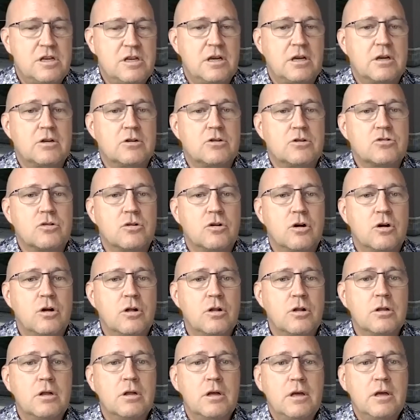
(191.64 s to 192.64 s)
and
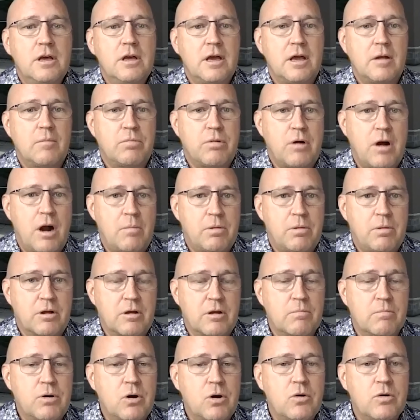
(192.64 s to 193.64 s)
control and proper
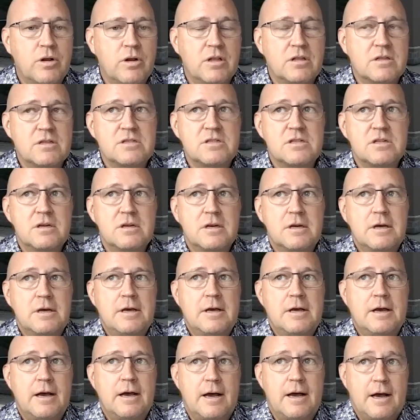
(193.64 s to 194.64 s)
components.
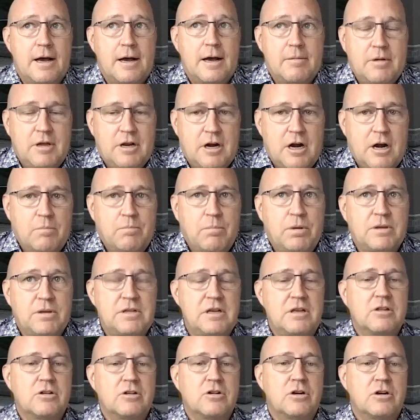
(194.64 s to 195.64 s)
In our
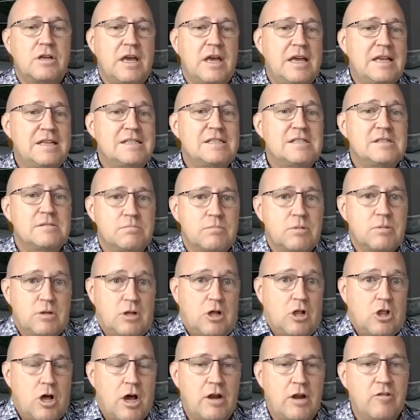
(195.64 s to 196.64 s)
particular case,
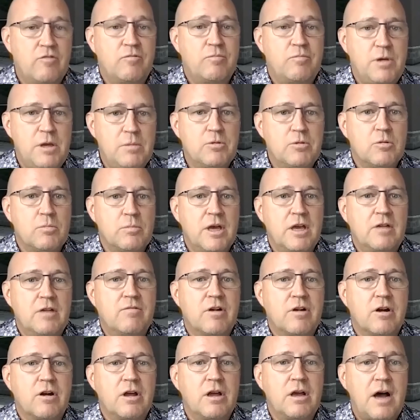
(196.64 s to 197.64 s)
a lot of people make
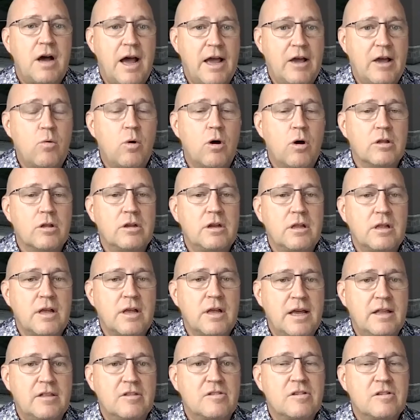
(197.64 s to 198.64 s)
very high quality
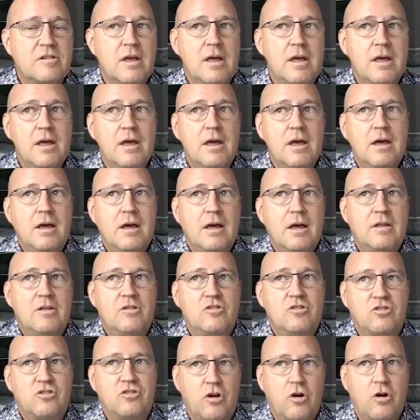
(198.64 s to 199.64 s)
lights.
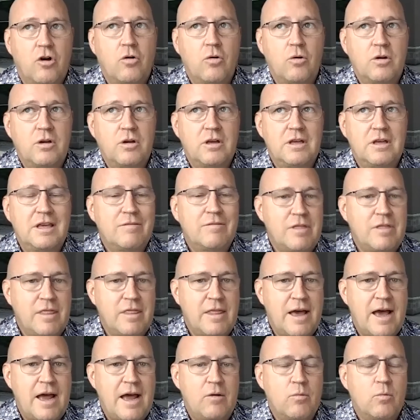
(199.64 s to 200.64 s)
So given
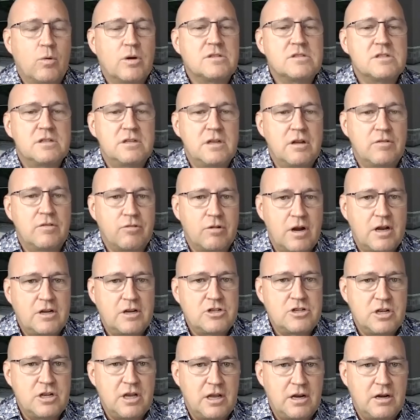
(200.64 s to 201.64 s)
that, what's the
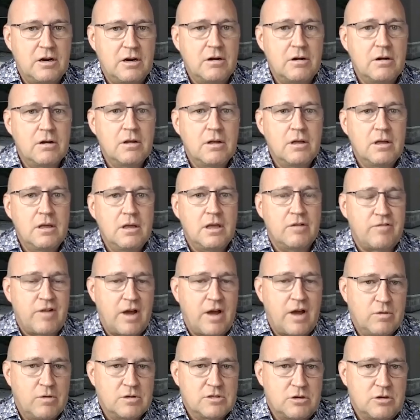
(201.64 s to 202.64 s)
differentiator? If
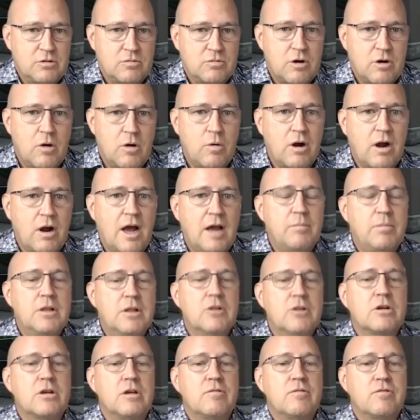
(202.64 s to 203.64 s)
I was a grower, I'd be
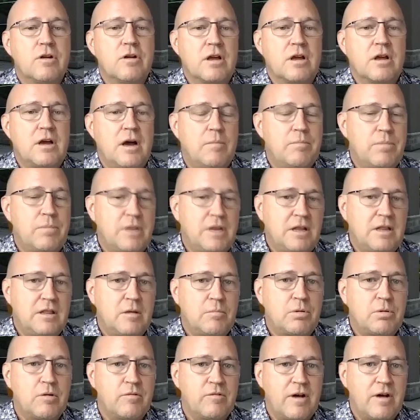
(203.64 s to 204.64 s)
looking for a company
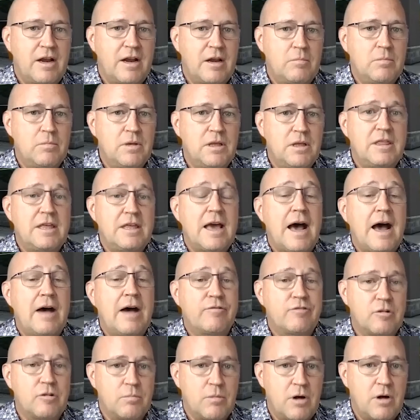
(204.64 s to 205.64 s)
that provided me the
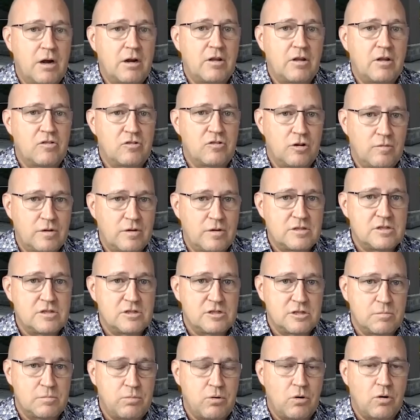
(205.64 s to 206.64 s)
aftermarket service and
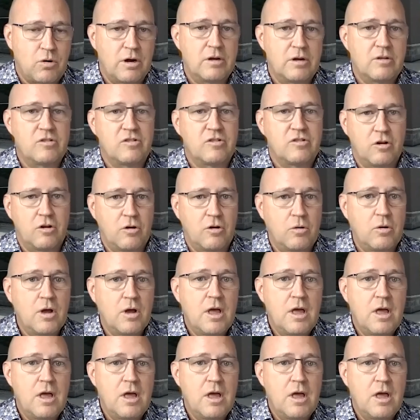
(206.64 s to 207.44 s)
support. So